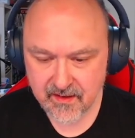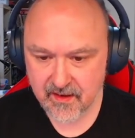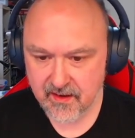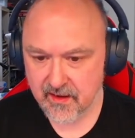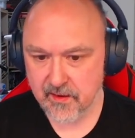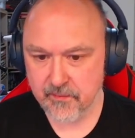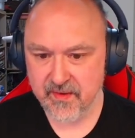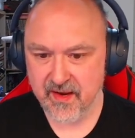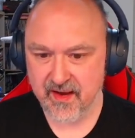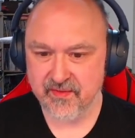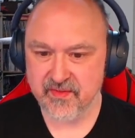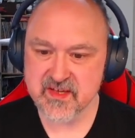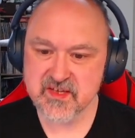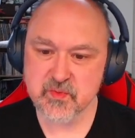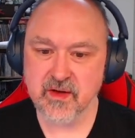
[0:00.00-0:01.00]
um,
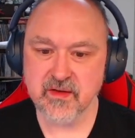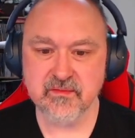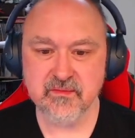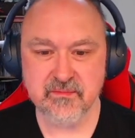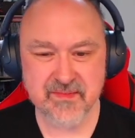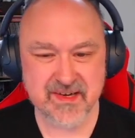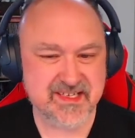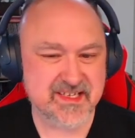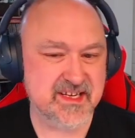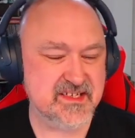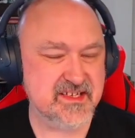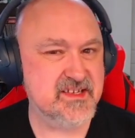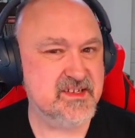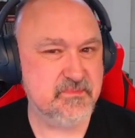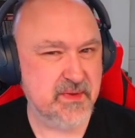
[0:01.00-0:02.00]
and this one my
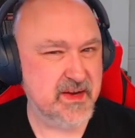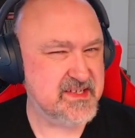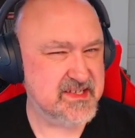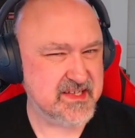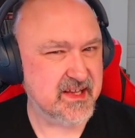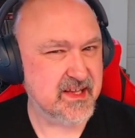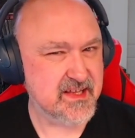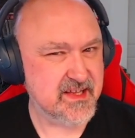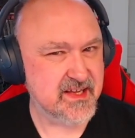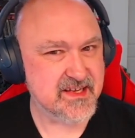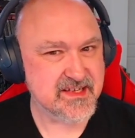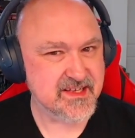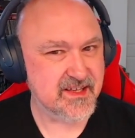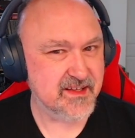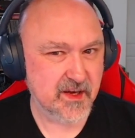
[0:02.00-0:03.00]
testers basically think
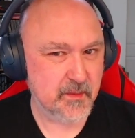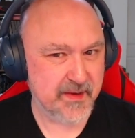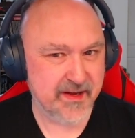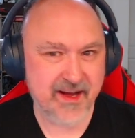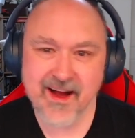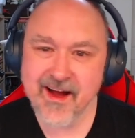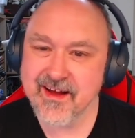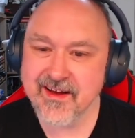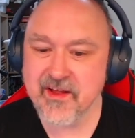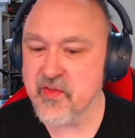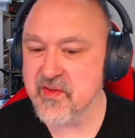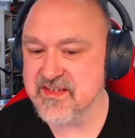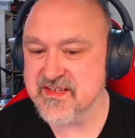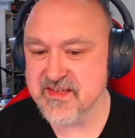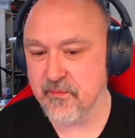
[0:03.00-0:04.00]
is a little bit harder
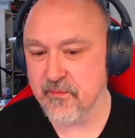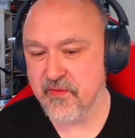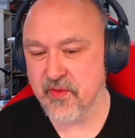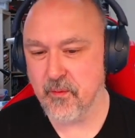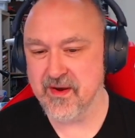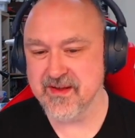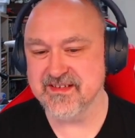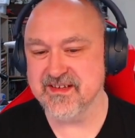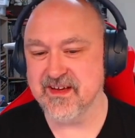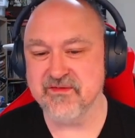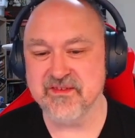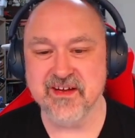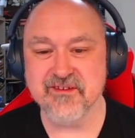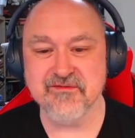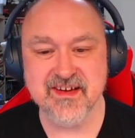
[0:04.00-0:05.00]
than some of the ones I've
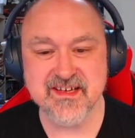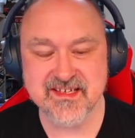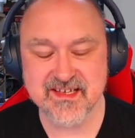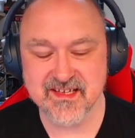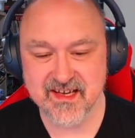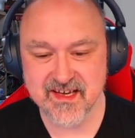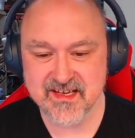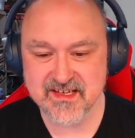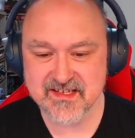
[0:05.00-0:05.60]
done recently.